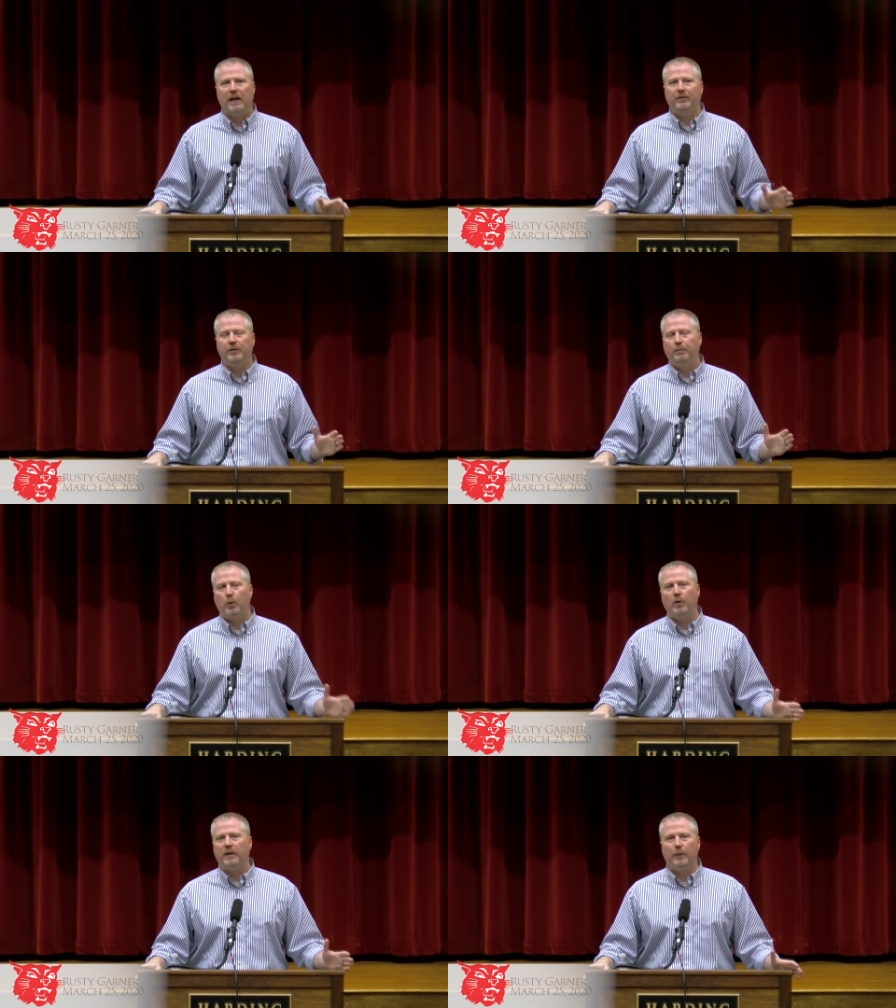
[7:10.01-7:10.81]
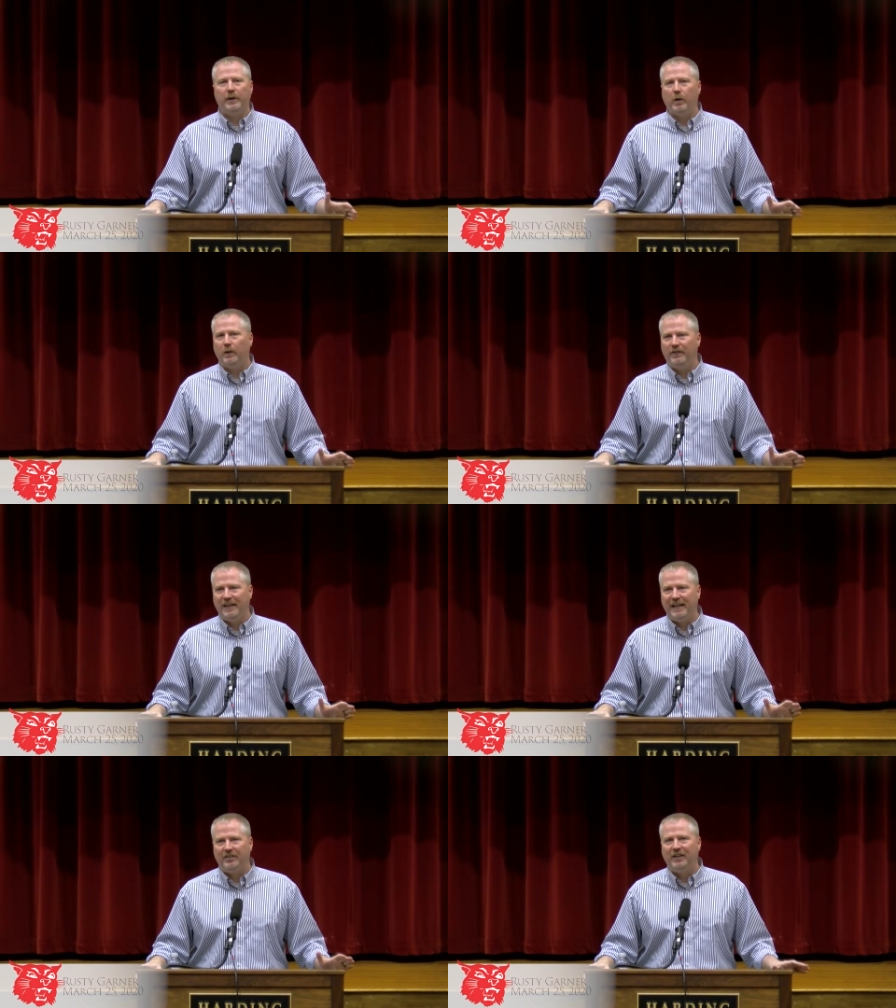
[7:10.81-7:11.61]
It's important that we don't let
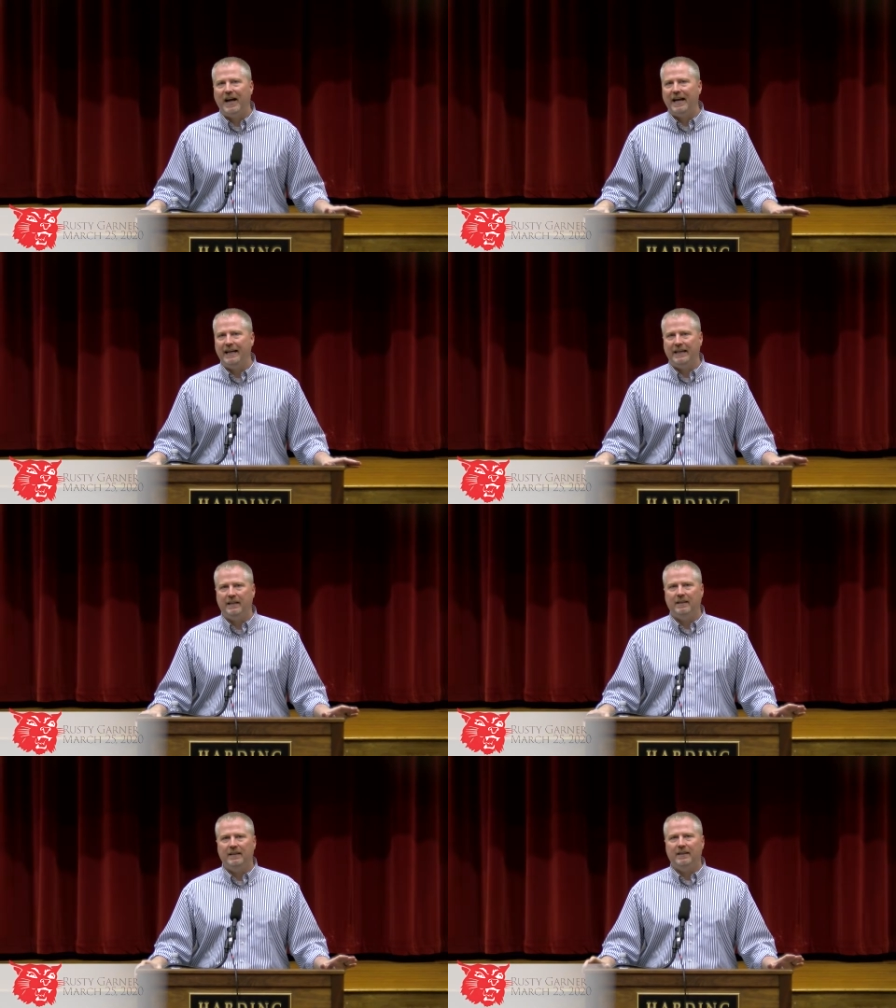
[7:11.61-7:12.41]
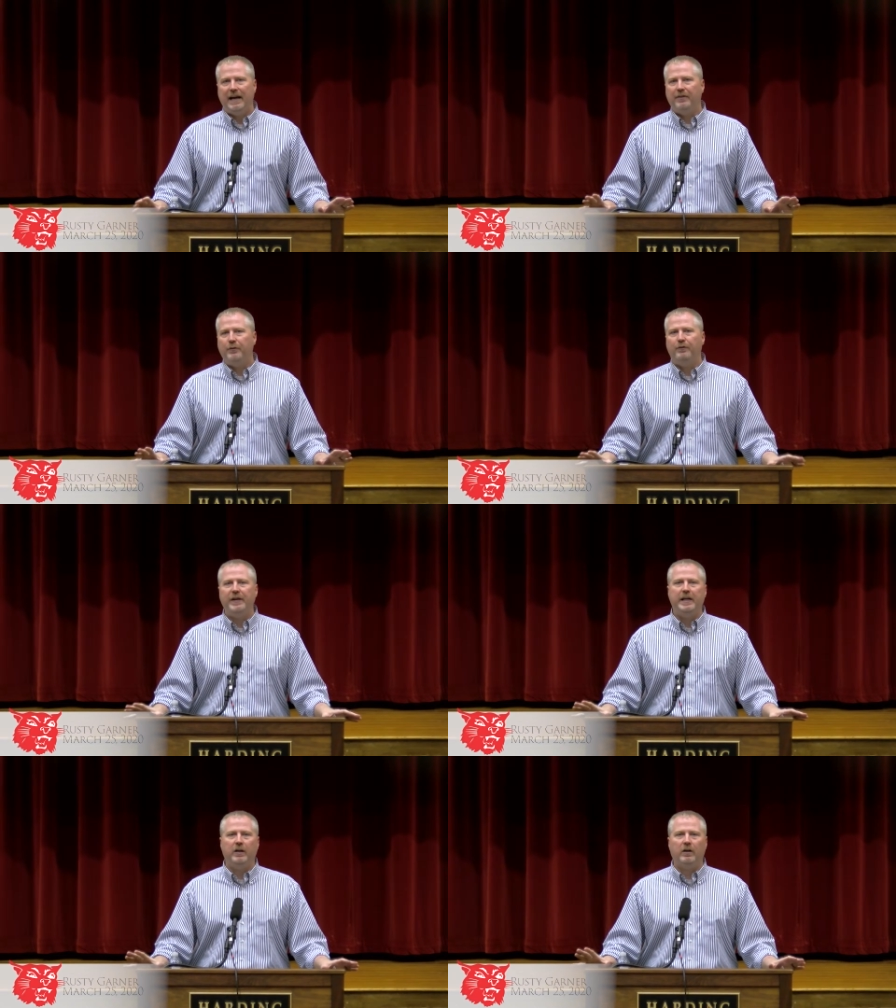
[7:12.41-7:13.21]
the anxiety and the
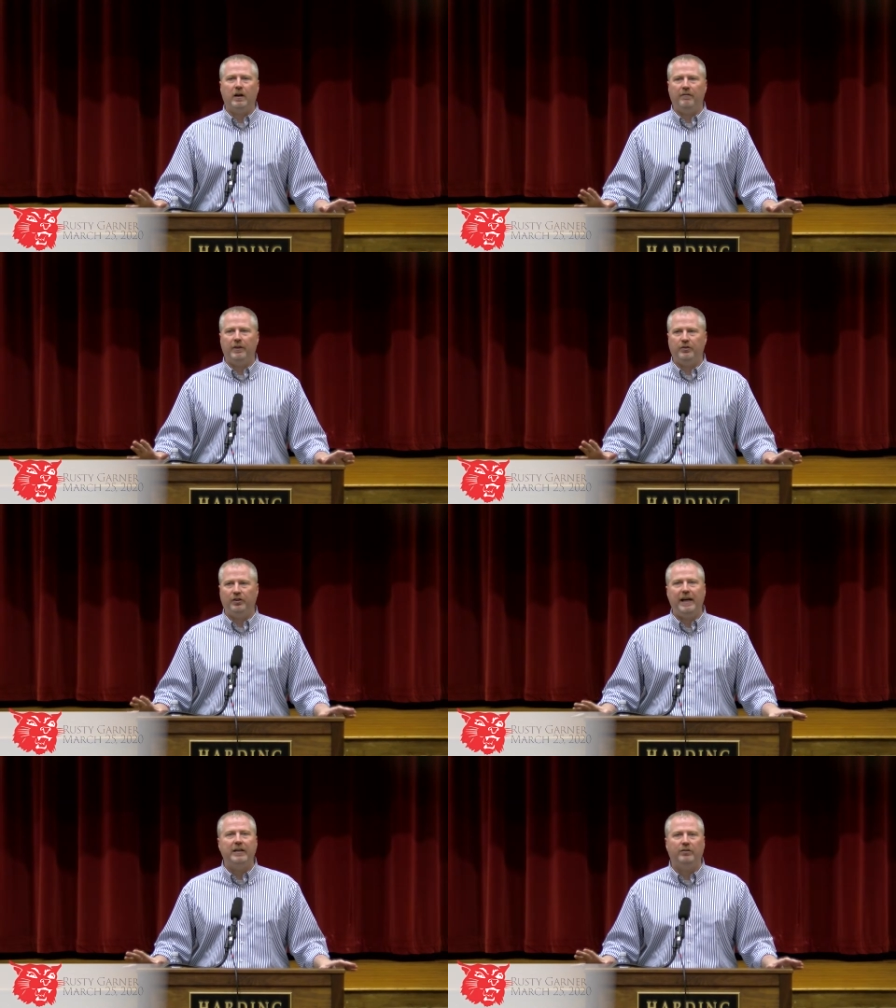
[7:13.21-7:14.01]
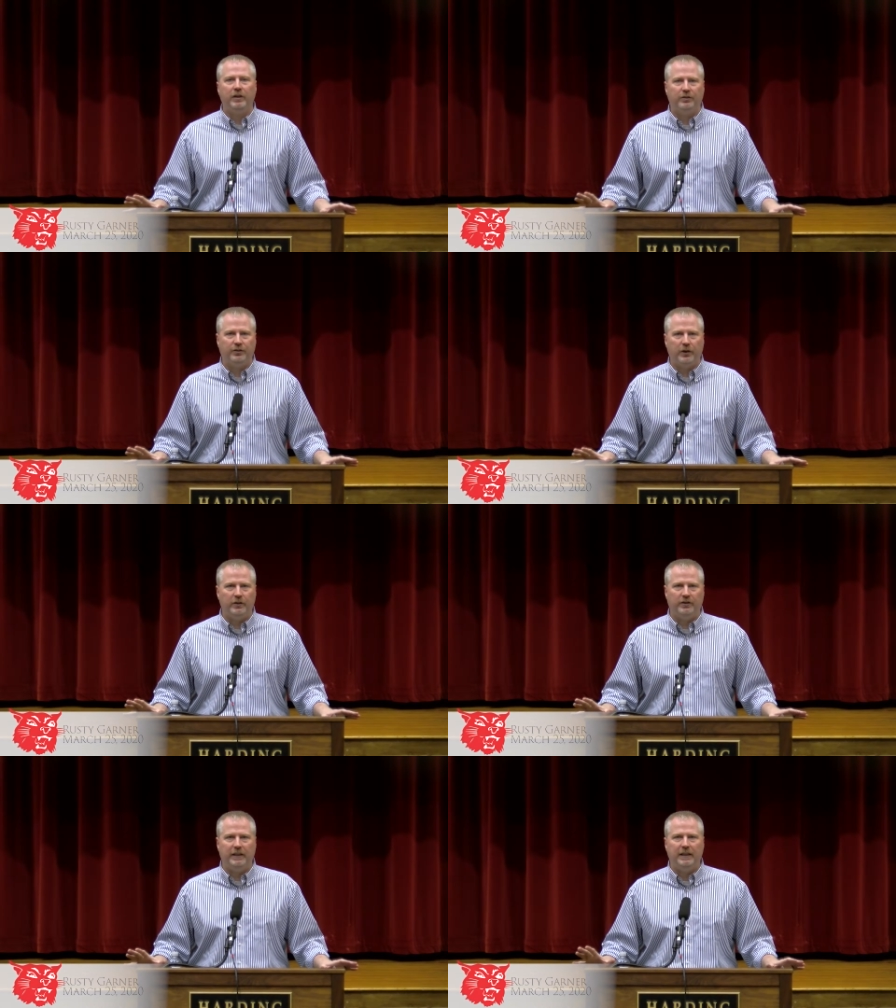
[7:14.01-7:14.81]
fear of the change and
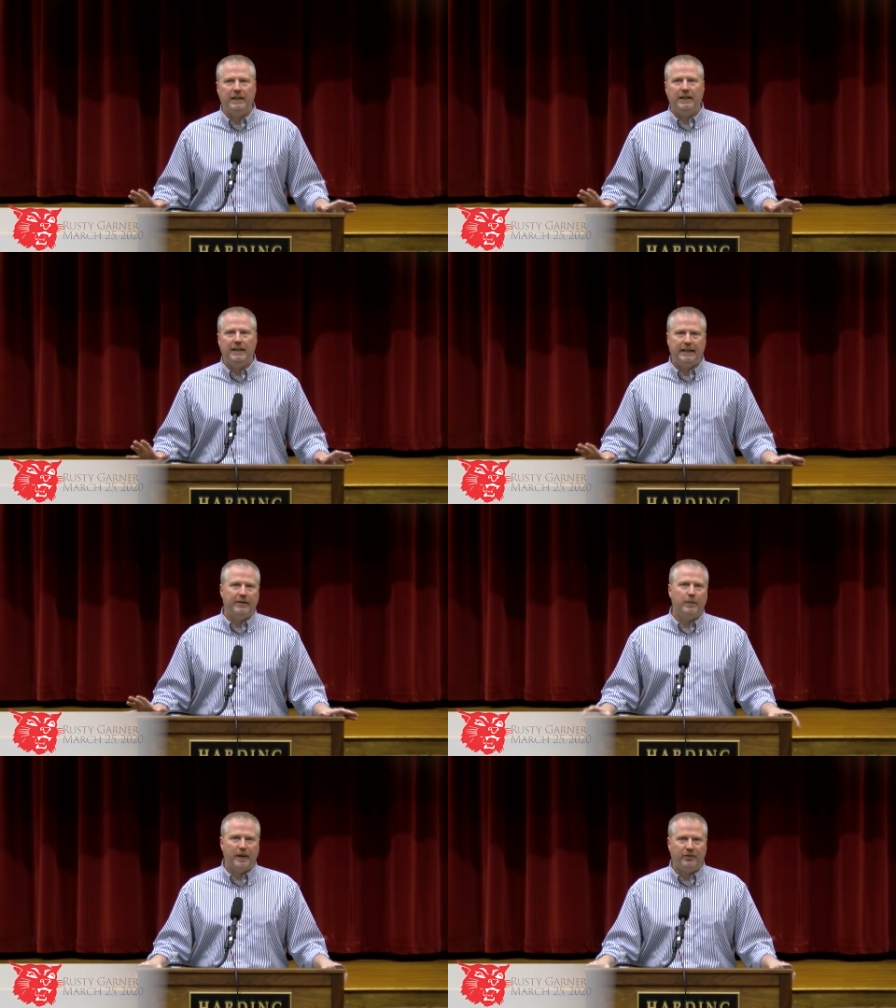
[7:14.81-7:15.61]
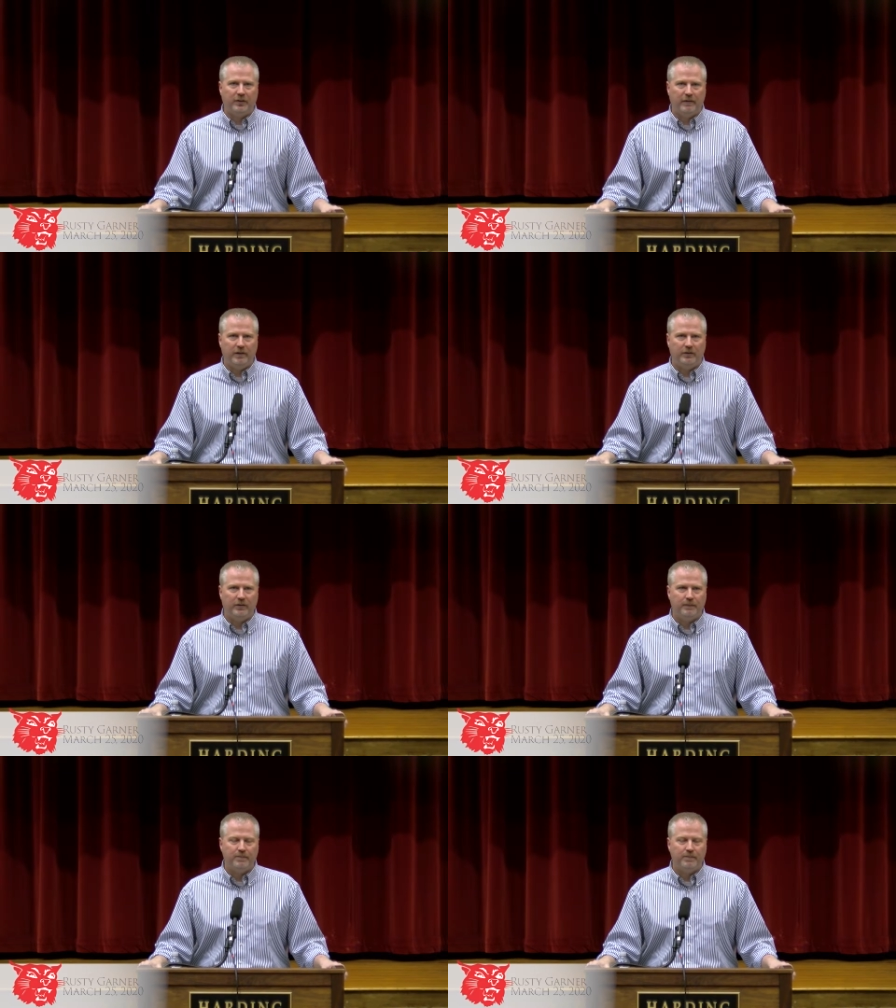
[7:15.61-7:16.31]
uncertainty get the best of us.